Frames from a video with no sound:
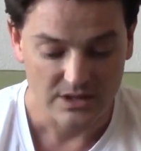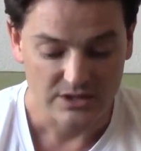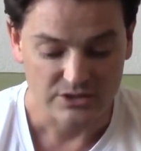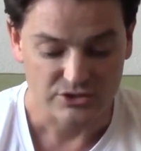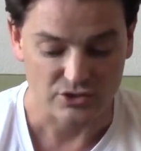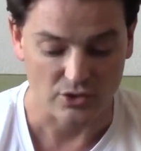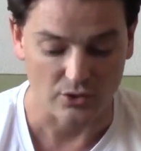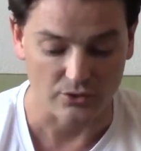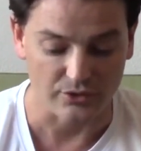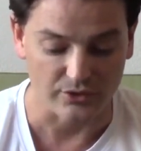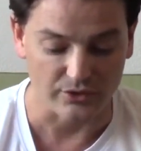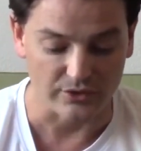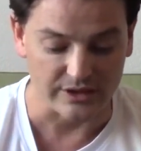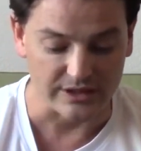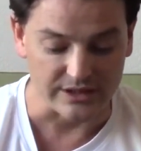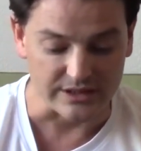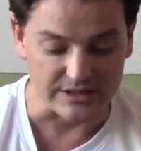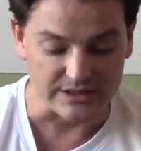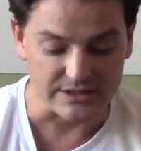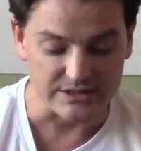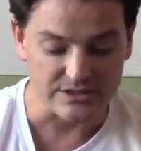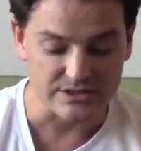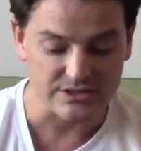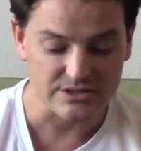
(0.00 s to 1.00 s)
So there
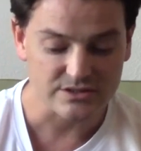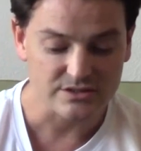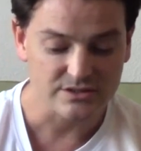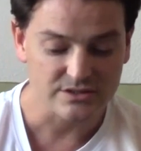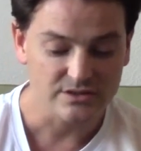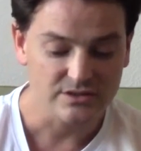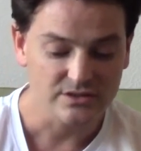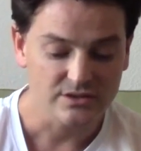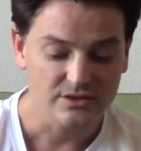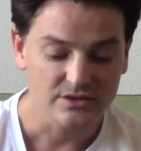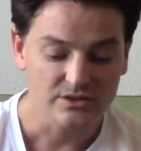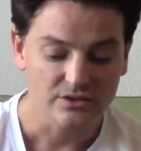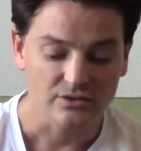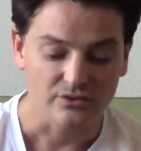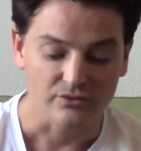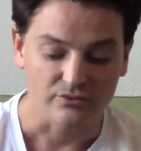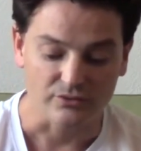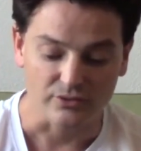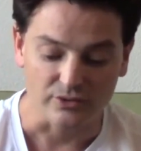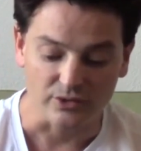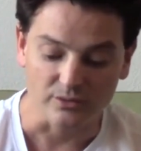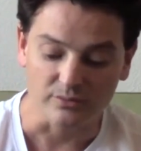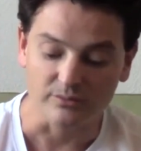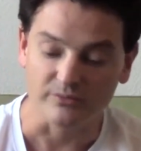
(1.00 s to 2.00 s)
is
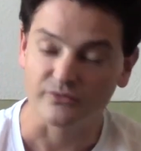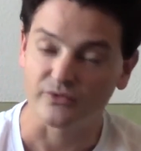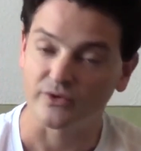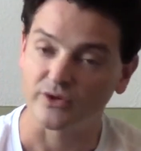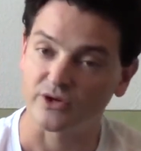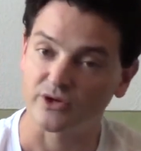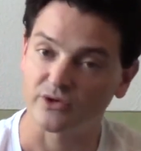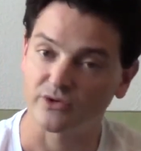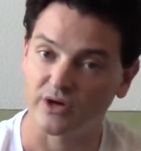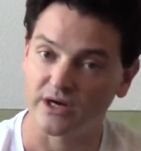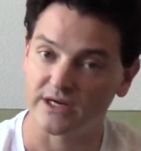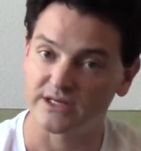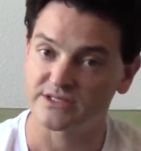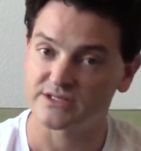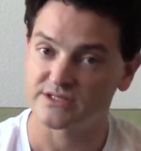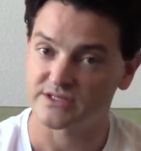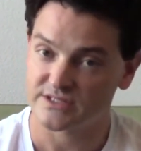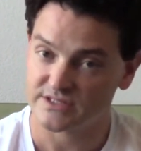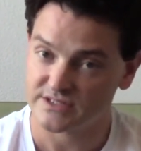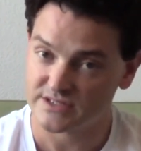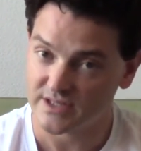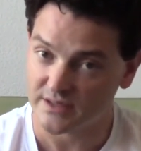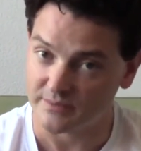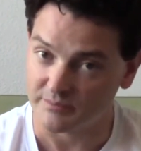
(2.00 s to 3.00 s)
room for
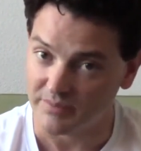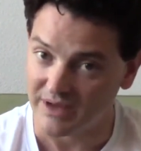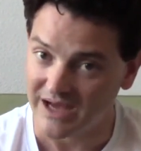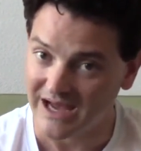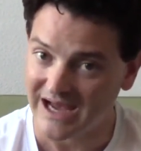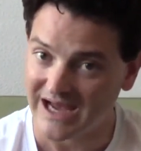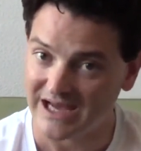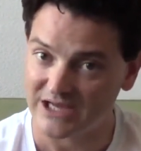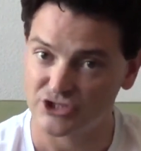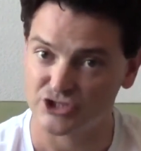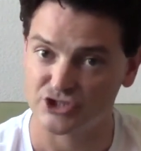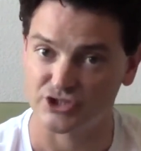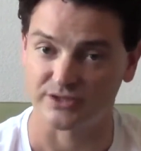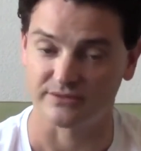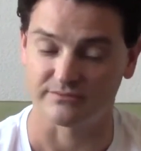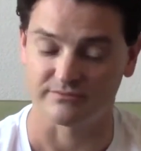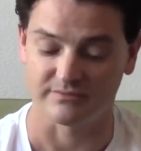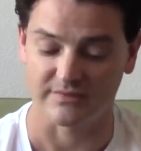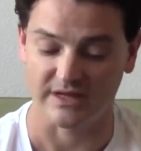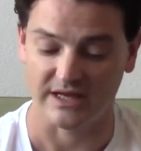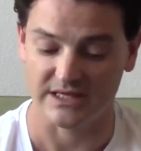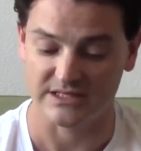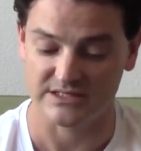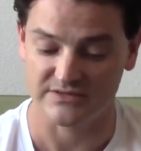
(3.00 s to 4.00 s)
Christ's compassion
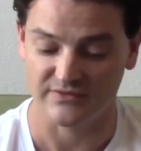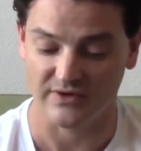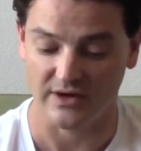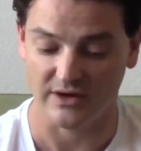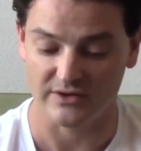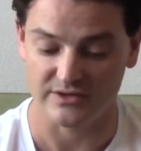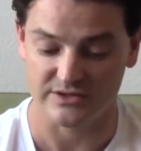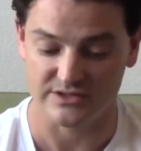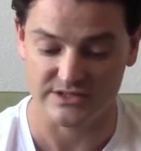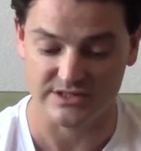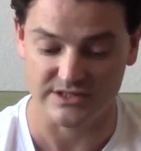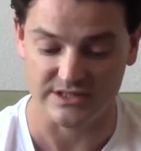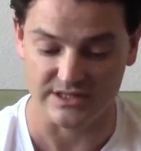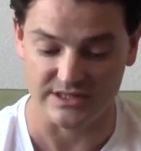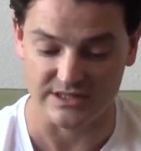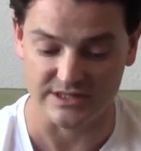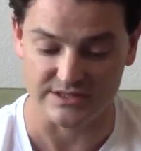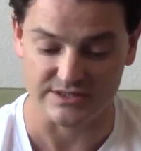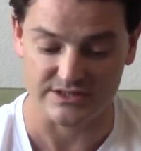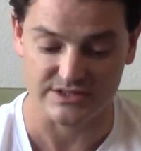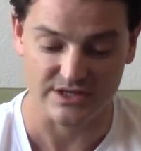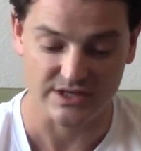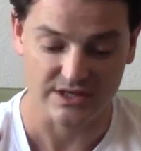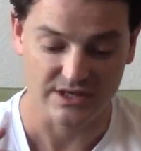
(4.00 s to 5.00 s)
as far as
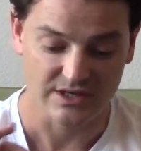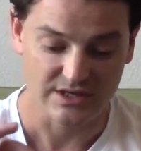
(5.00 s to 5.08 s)
these